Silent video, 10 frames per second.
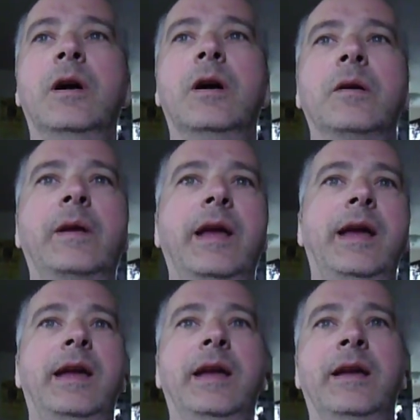
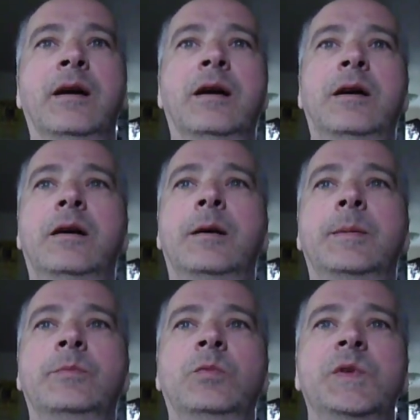okay,
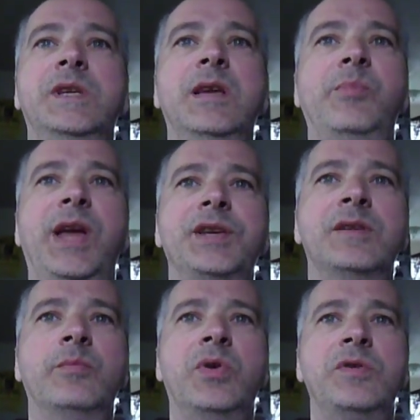um, was he a
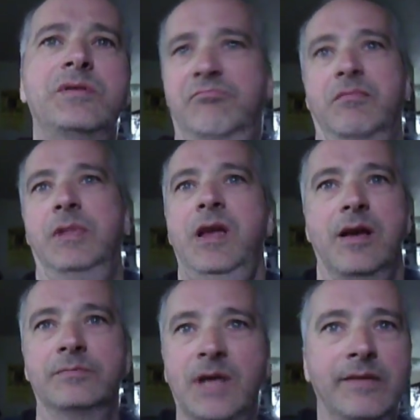patient person?
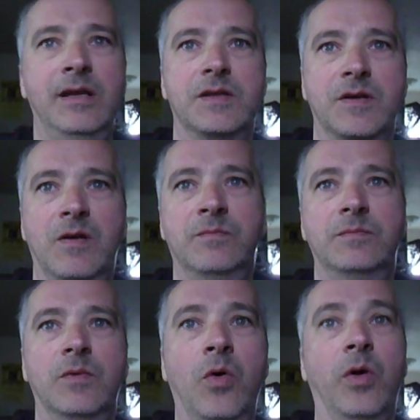Yeah, I think so.
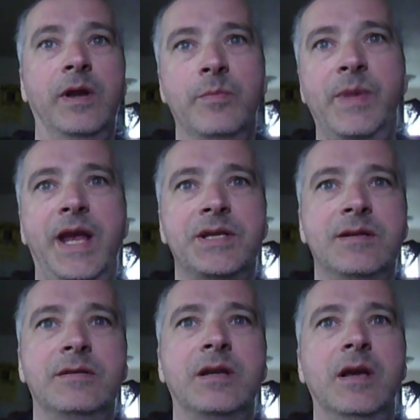Or
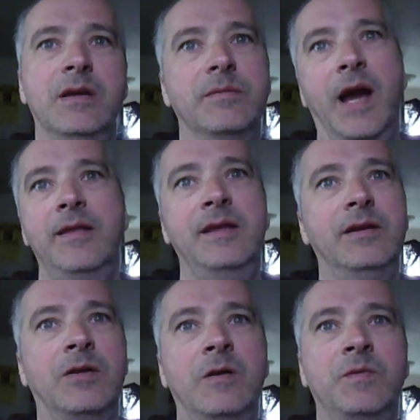impatient. I
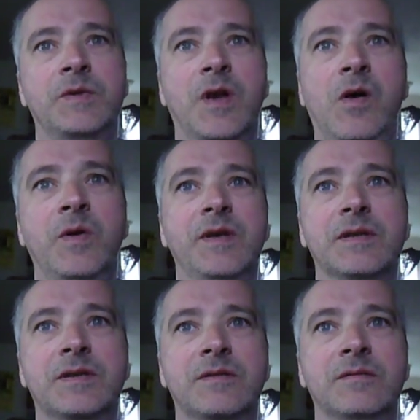think Kurt was
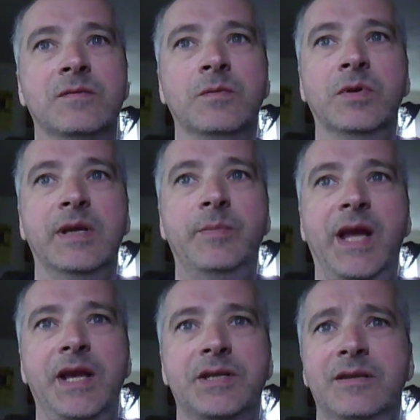always really
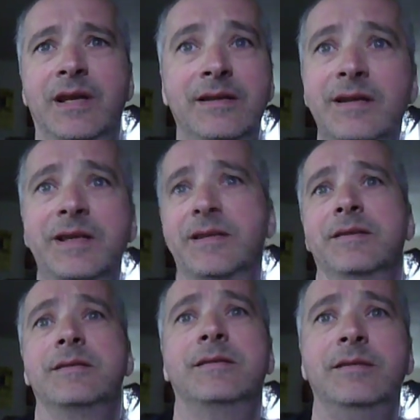patient. He
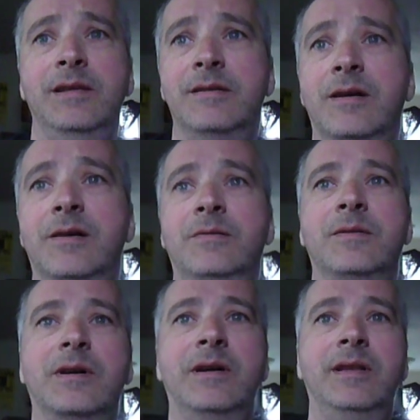listened, you know.
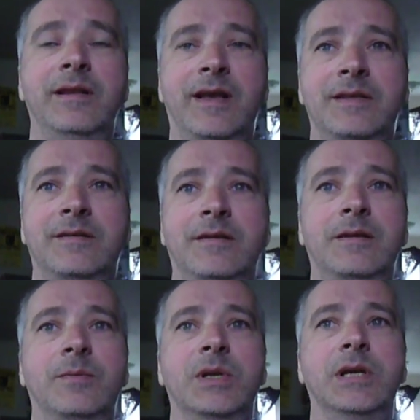I think that's a